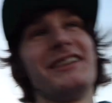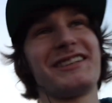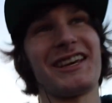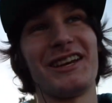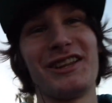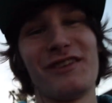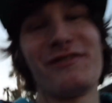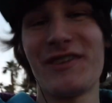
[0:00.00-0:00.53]
let's get
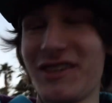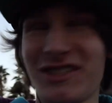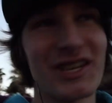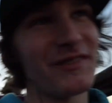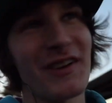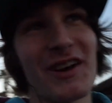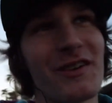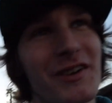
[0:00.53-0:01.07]
into the fun
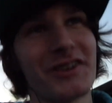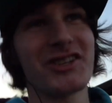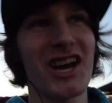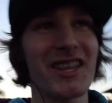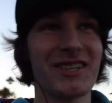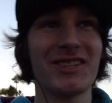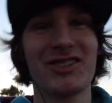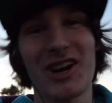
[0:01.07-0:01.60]
stuff. I don't want to
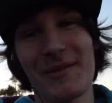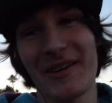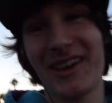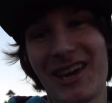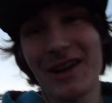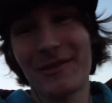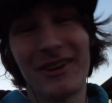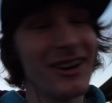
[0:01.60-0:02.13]
try this and drop my
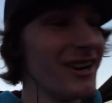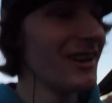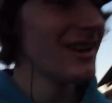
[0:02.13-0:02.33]
camera